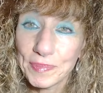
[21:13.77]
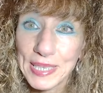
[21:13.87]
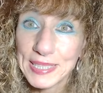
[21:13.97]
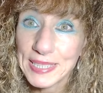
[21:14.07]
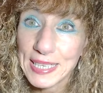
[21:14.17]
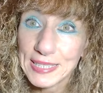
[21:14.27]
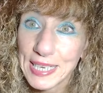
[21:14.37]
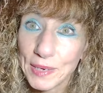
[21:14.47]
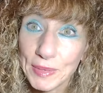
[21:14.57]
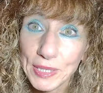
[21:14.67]
because
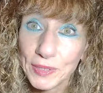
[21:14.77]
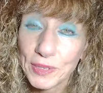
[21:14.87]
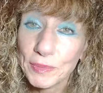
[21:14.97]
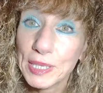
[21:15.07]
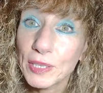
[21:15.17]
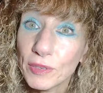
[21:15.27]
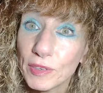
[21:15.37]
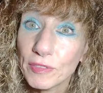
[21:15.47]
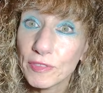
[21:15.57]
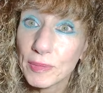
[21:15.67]
that's how we learn. We
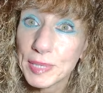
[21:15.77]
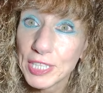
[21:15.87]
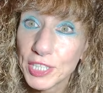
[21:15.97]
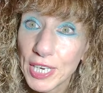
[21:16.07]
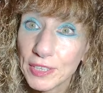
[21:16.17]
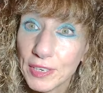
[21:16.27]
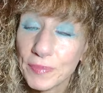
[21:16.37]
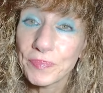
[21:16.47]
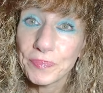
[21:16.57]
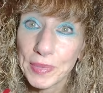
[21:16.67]
learn from each
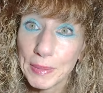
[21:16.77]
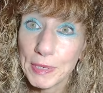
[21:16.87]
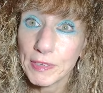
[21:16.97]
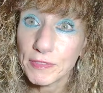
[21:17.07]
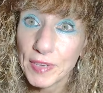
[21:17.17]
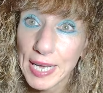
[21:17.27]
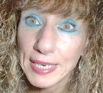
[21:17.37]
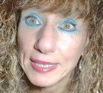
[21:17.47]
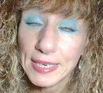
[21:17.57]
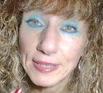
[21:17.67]
other. Maybe you've
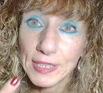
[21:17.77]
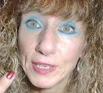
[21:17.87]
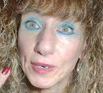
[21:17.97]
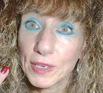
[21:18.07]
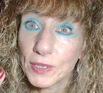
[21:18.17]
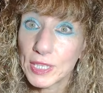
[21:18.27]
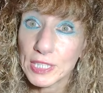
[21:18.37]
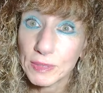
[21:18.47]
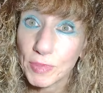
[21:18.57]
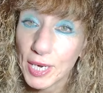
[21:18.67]
had, you know, a
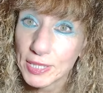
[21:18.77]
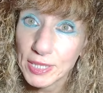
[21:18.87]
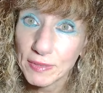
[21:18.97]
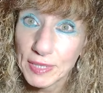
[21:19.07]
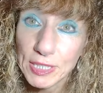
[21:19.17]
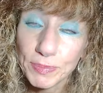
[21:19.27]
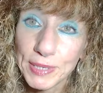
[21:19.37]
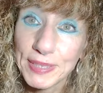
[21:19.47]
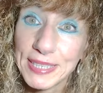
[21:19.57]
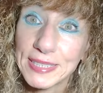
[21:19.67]
good positive
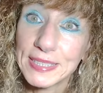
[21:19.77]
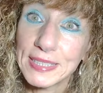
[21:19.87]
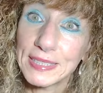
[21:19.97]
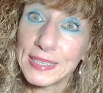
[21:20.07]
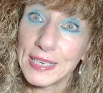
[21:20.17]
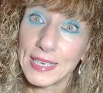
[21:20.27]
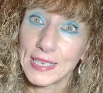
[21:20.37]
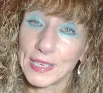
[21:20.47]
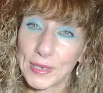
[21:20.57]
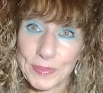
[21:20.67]
experience, and,
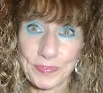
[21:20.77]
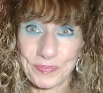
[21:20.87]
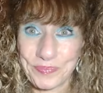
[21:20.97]
you know,